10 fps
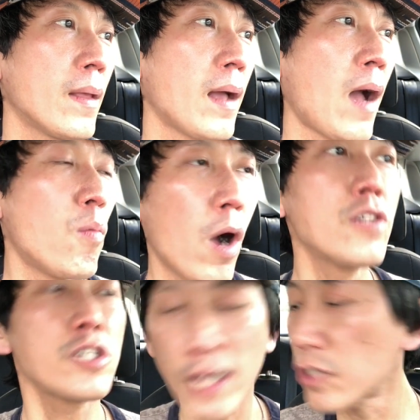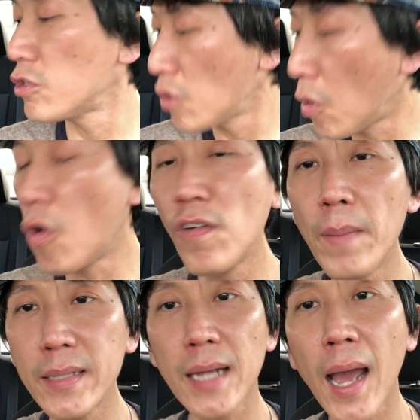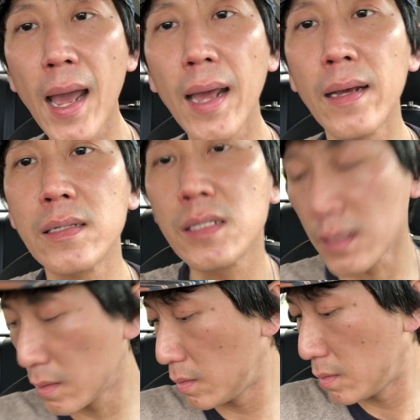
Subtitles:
I want to get to know all of my decks.